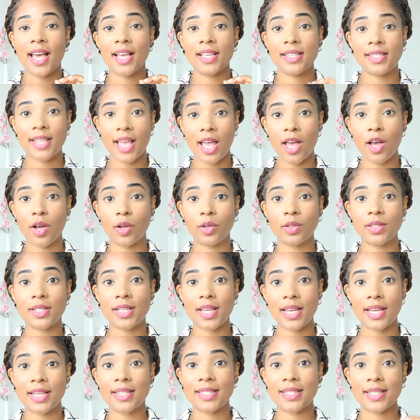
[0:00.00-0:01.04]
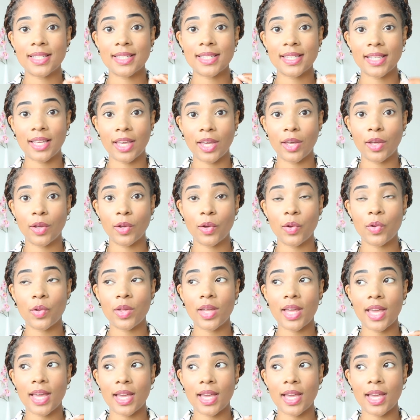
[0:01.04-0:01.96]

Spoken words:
sales is a skill.